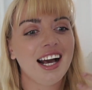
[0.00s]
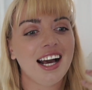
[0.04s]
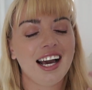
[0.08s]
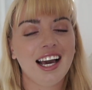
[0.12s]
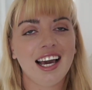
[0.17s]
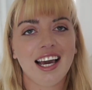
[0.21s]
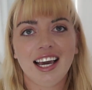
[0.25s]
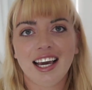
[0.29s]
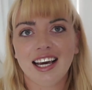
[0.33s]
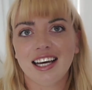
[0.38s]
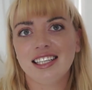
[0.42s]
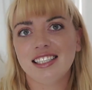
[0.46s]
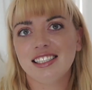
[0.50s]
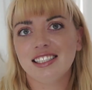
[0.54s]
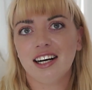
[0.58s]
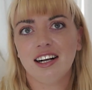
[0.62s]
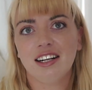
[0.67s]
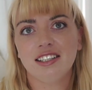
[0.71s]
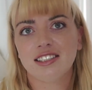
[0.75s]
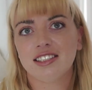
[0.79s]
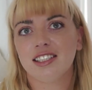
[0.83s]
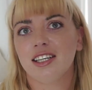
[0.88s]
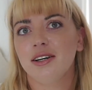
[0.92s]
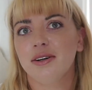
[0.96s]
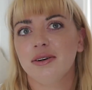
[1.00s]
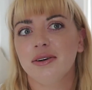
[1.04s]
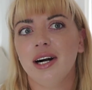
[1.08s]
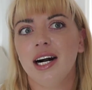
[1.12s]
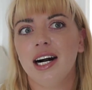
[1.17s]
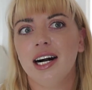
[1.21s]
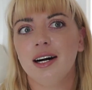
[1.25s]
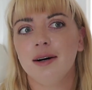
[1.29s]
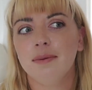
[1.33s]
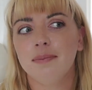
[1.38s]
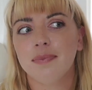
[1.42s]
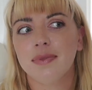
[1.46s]
And also,
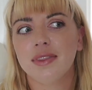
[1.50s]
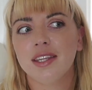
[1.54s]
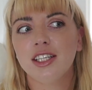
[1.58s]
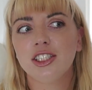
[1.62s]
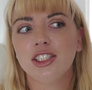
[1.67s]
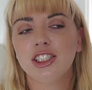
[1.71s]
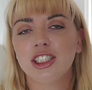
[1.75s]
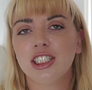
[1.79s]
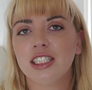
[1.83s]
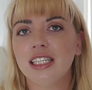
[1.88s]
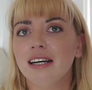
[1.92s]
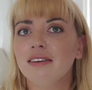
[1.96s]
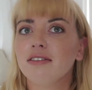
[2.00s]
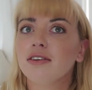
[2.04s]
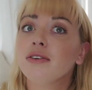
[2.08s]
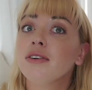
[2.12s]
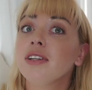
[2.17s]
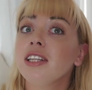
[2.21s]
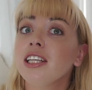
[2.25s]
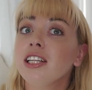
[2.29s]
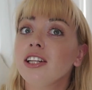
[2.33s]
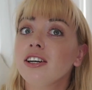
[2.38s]
um, she never really